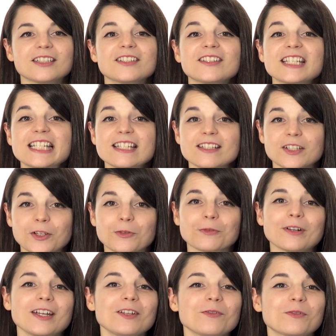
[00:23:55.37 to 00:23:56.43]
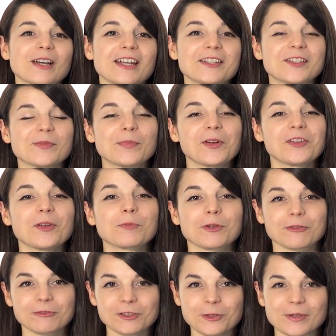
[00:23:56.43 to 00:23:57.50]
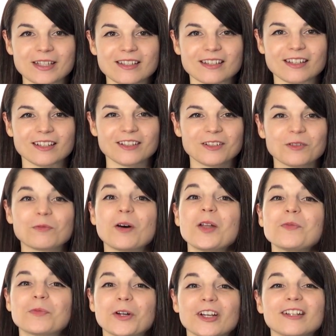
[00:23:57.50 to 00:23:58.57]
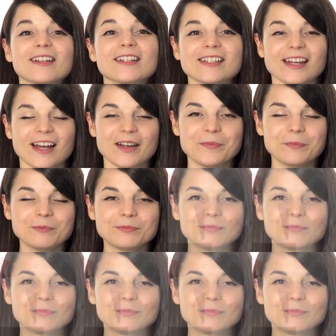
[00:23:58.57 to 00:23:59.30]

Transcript: This is a great way to build up your fluency, one word at a time.